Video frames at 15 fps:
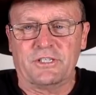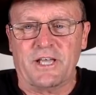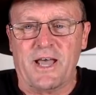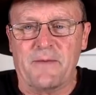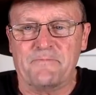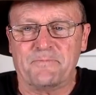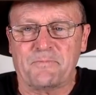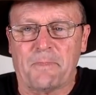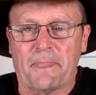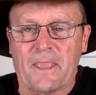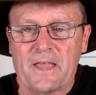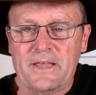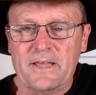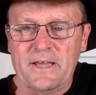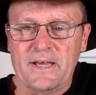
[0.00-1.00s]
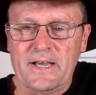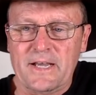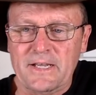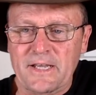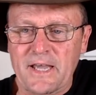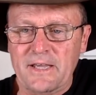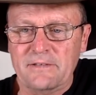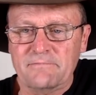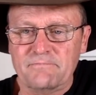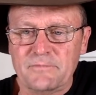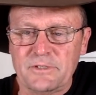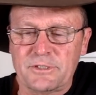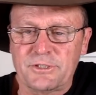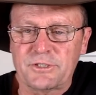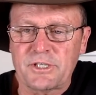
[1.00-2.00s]
Um, uh,
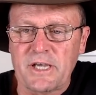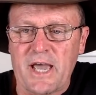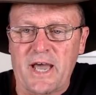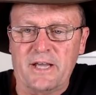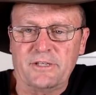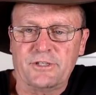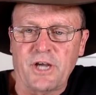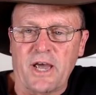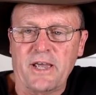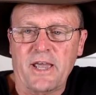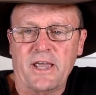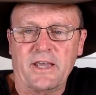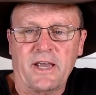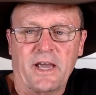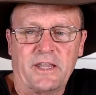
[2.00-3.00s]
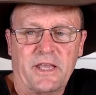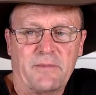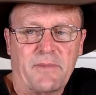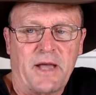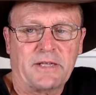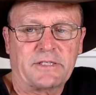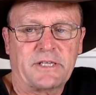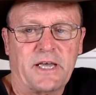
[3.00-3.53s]
CRJ, how you going there, mate?